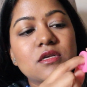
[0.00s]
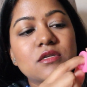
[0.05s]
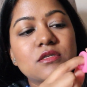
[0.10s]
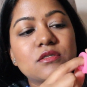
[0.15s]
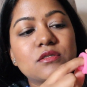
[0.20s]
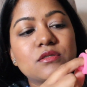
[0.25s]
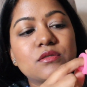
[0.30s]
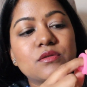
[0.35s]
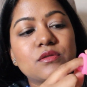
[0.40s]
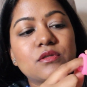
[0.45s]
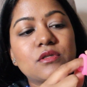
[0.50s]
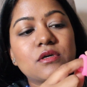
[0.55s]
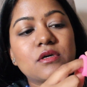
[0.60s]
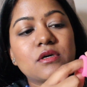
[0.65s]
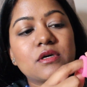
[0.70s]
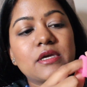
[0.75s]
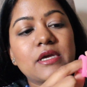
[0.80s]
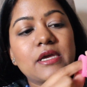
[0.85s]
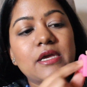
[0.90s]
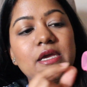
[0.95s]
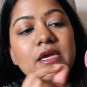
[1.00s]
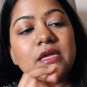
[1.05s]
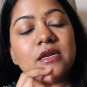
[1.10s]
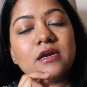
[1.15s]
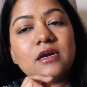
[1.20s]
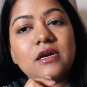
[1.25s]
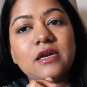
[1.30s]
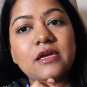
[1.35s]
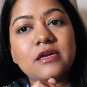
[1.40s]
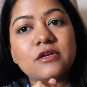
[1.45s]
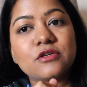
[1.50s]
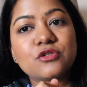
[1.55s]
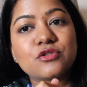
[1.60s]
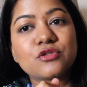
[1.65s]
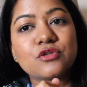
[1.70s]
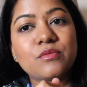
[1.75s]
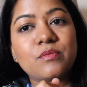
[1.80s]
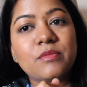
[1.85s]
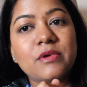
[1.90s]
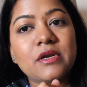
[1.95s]
So the inner layer
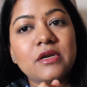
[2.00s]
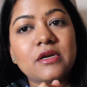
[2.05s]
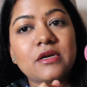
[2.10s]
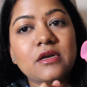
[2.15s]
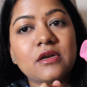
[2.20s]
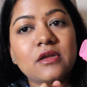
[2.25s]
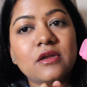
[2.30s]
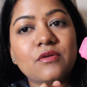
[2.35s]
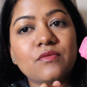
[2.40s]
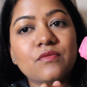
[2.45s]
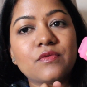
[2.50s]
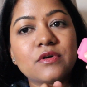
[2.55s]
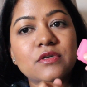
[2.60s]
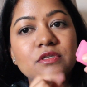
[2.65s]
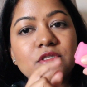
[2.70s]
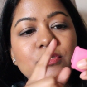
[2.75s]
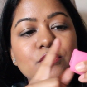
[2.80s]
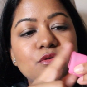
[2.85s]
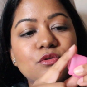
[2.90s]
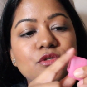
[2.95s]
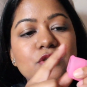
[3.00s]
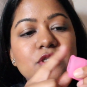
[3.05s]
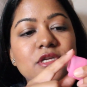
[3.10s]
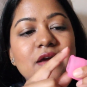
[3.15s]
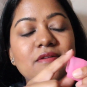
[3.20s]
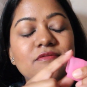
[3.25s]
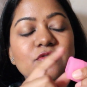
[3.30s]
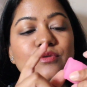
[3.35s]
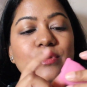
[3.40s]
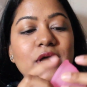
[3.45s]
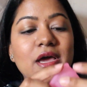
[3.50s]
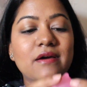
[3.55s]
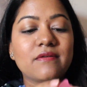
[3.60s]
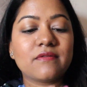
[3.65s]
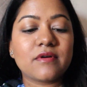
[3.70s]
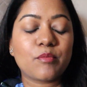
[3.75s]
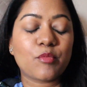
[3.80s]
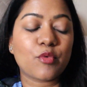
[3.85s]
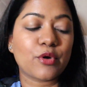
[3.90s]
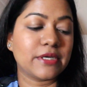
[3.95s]
should be a little inwards. You just have to
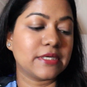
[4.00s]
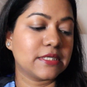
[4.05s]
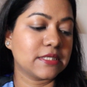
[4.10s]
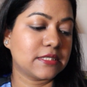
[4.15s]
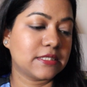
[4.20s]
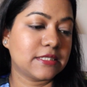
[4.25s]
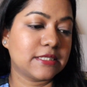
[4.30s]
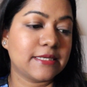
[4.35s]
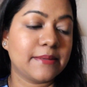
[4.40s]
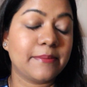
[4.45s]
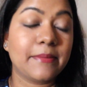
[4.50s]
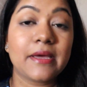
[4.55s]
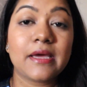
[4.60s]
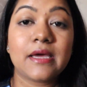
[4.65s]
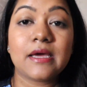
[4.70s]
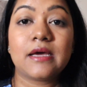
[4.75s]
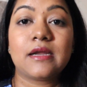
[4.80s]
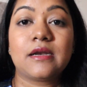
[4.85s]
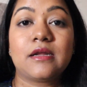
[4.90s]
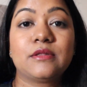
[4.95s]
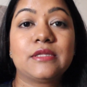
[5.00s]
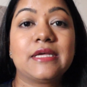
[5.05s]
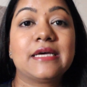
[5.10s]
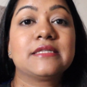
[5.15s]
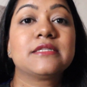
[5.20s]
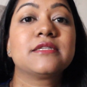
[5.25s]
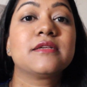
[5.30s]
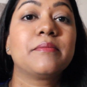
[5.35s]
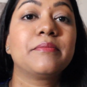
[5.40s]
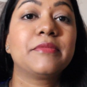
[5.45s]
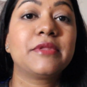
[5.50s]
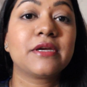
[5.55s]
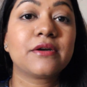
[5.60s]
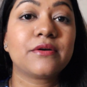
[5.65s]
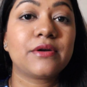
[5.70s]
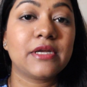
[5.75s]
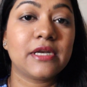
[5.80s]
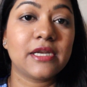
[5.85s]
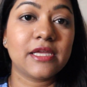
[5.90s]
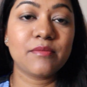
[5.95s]
have a pointed tip. Now that's something
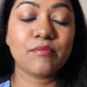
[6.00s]
really